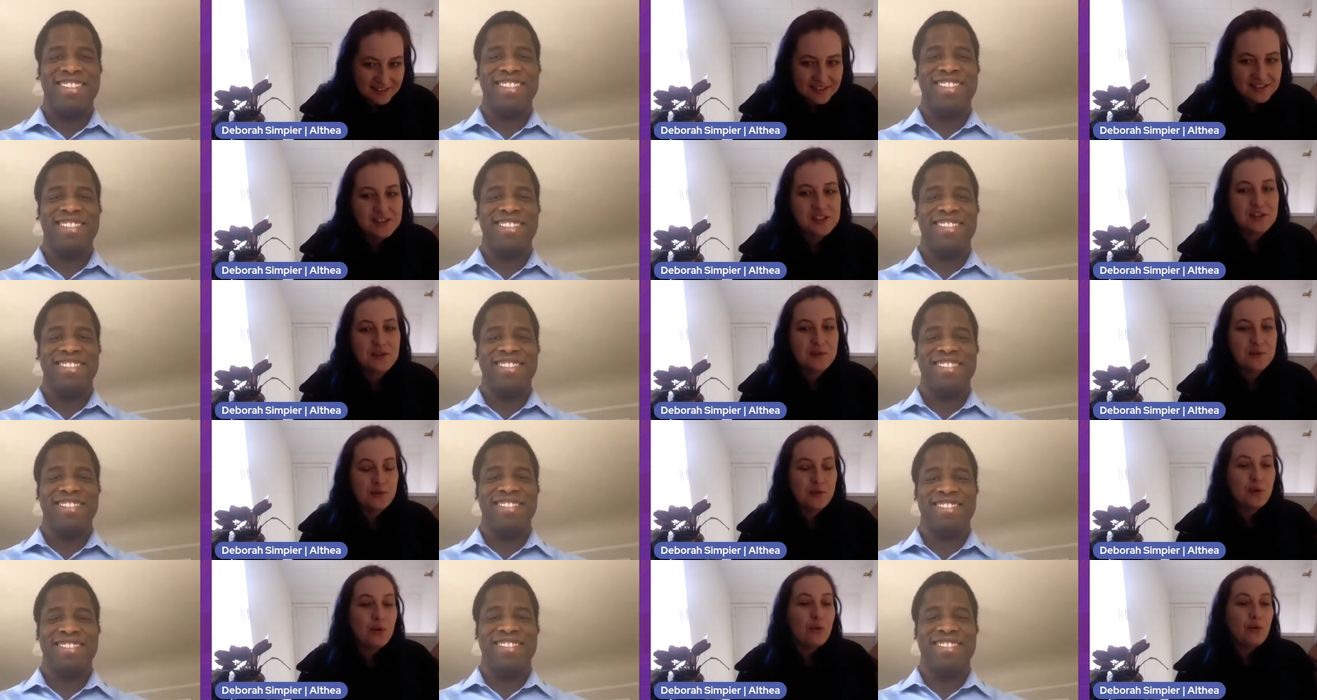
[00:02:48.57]
Speaker 1: to
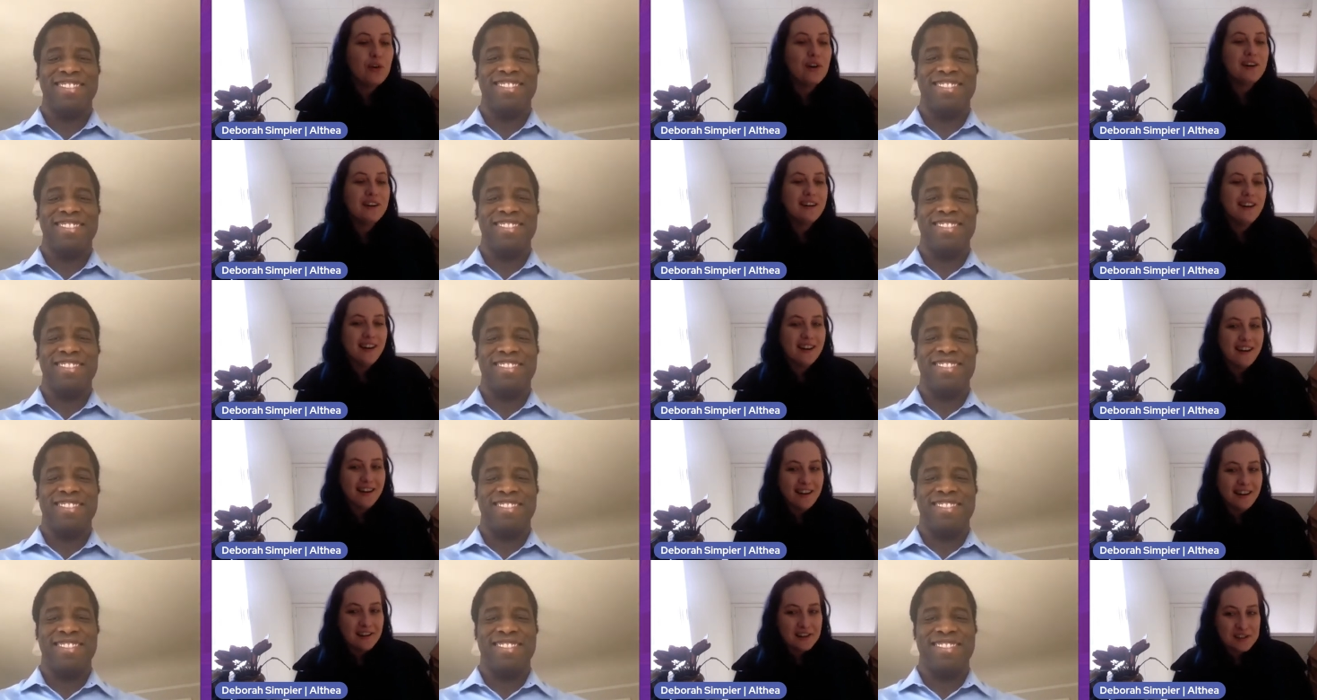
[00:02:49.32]

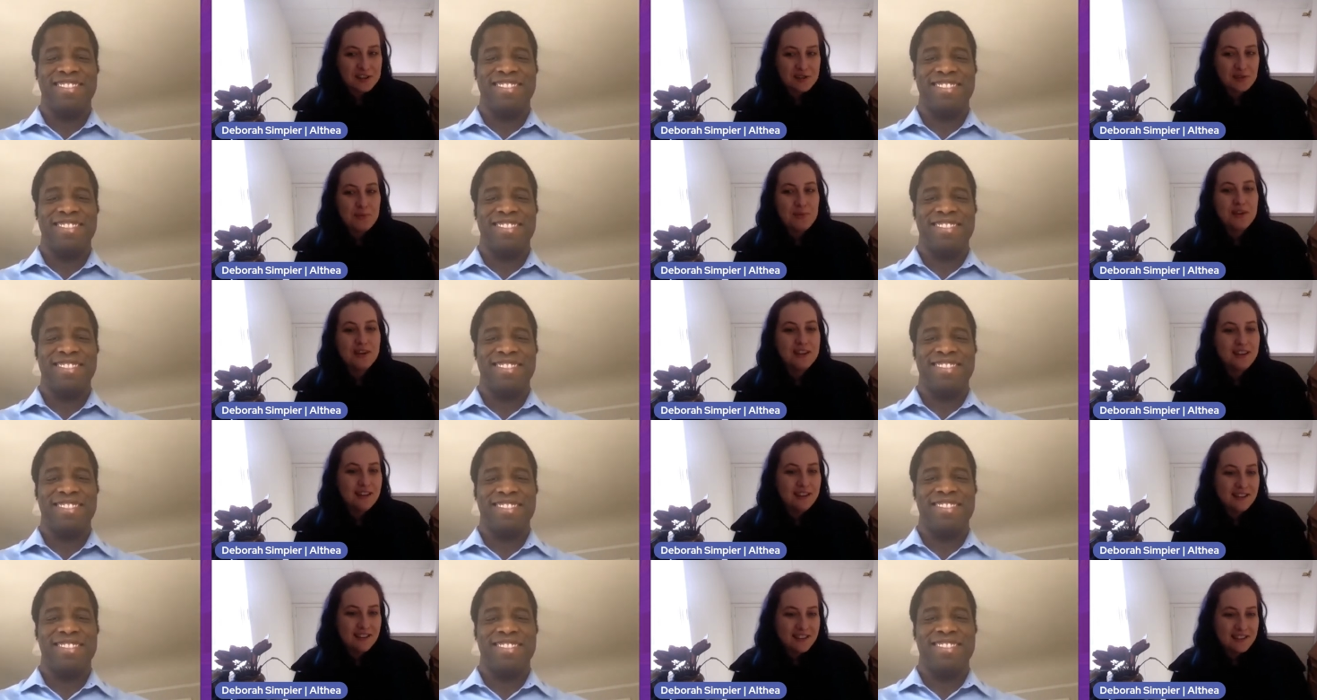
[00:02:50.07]
coordinating a
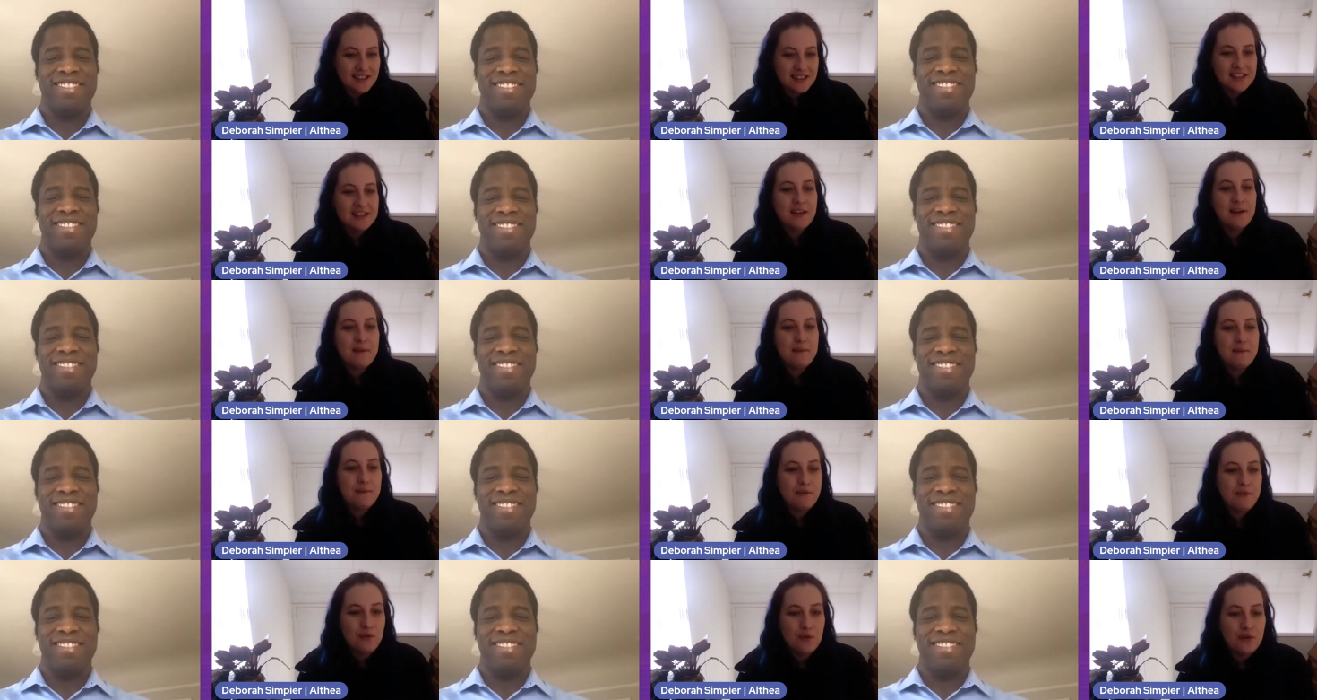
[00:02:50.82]
distributed system
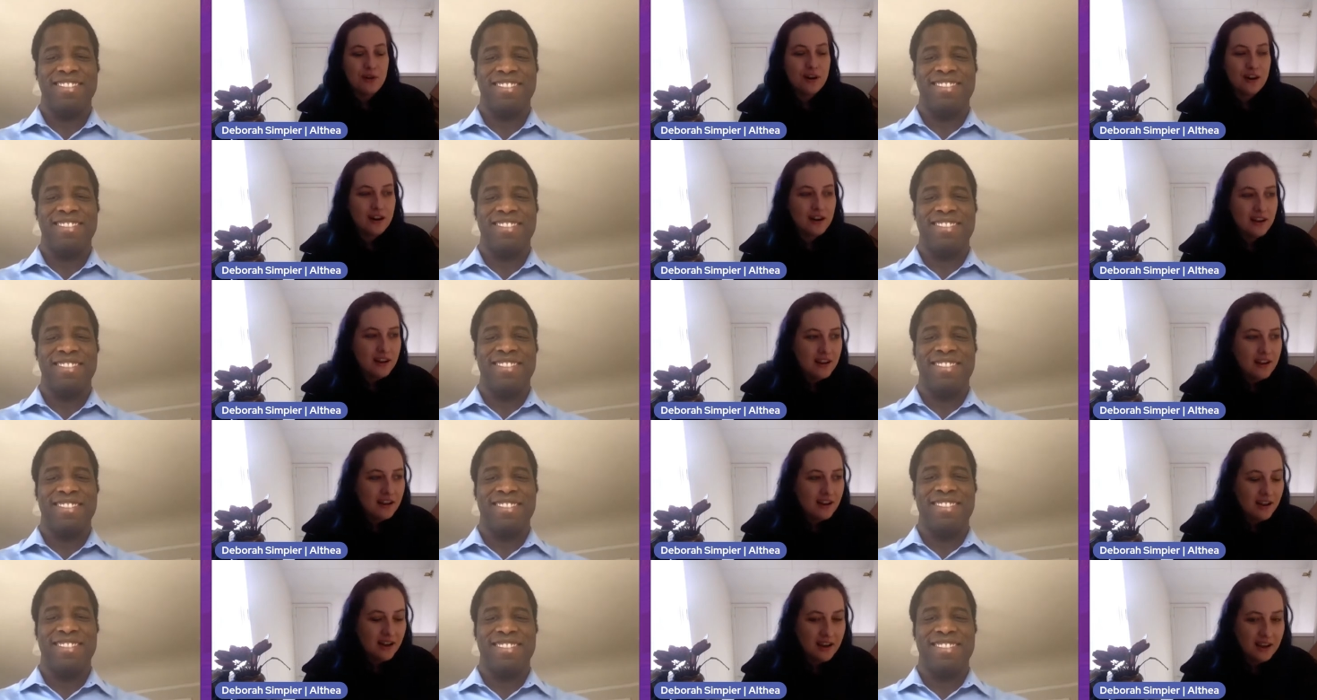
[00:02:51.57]
for
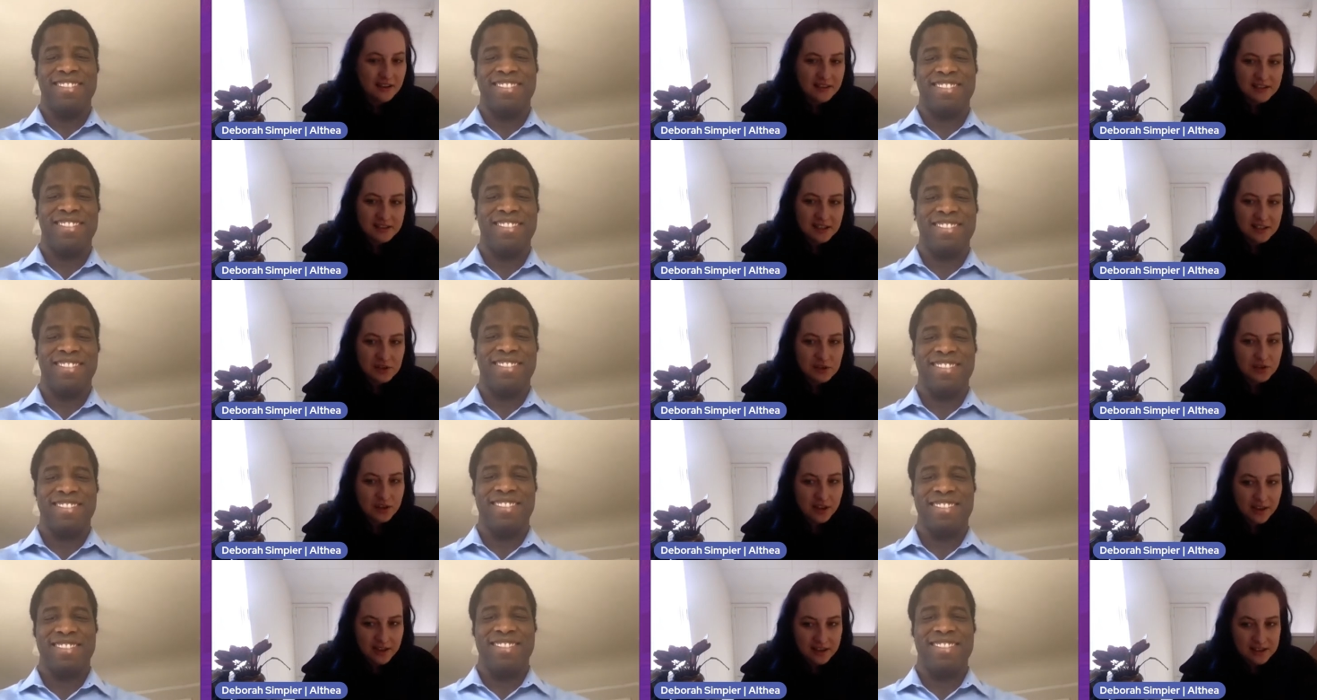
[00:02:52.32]
uh,
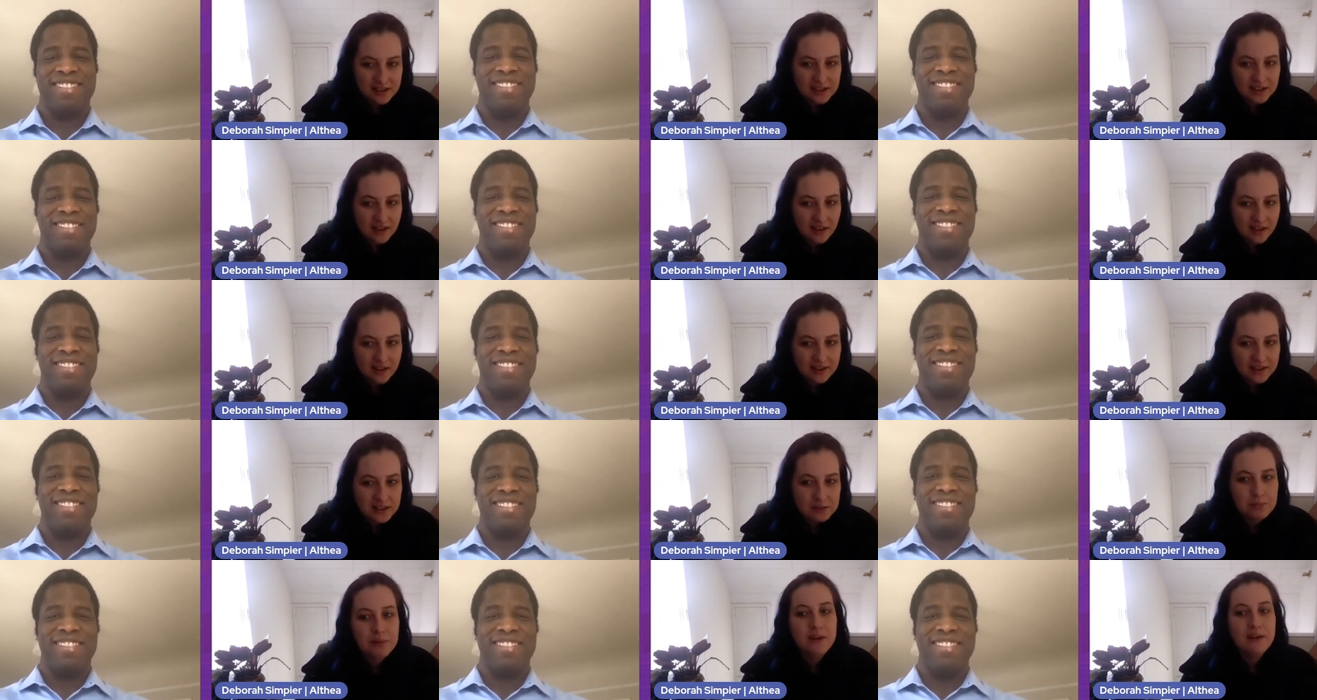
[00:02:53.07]
decentralized I
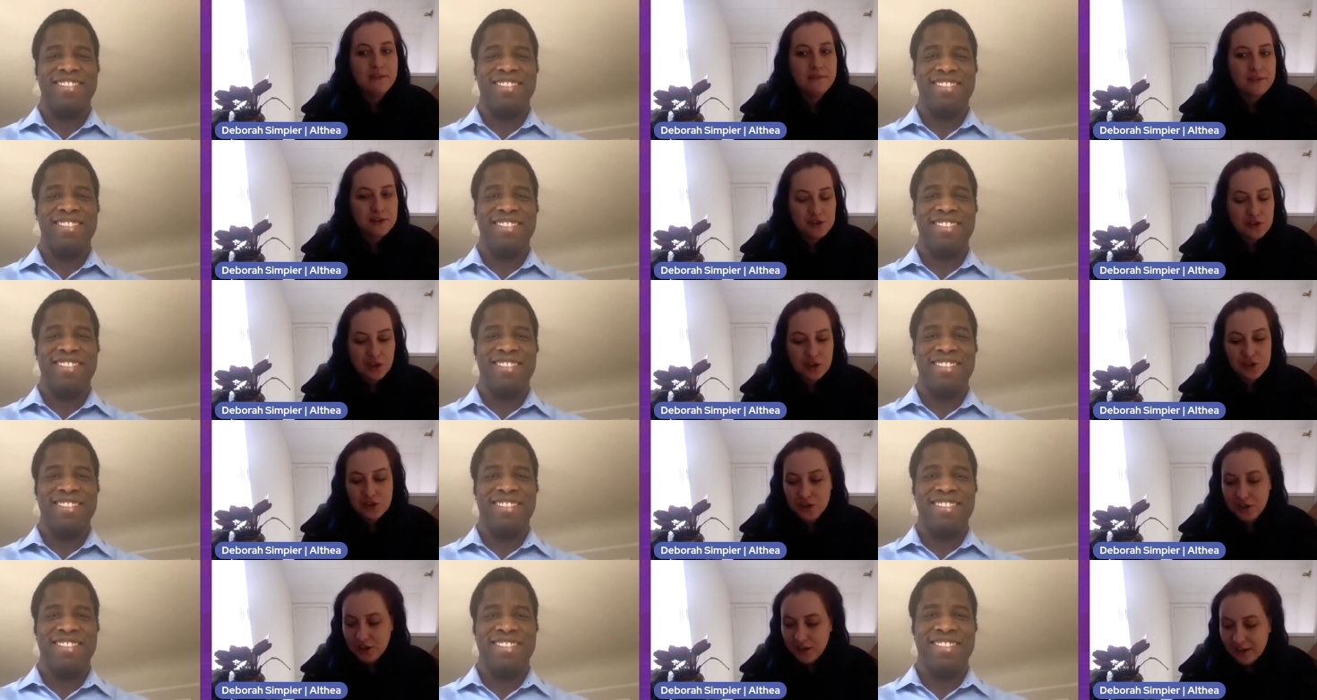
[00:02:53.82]
S P
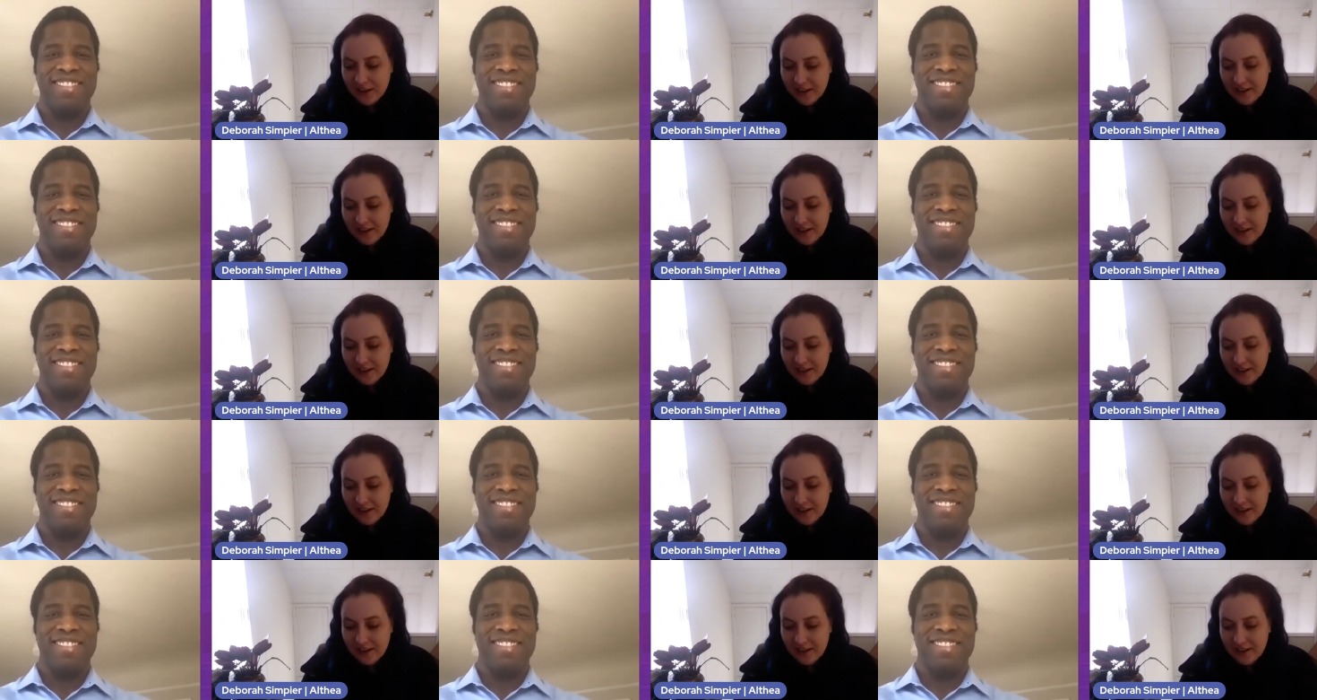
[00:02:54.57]
infrastructure.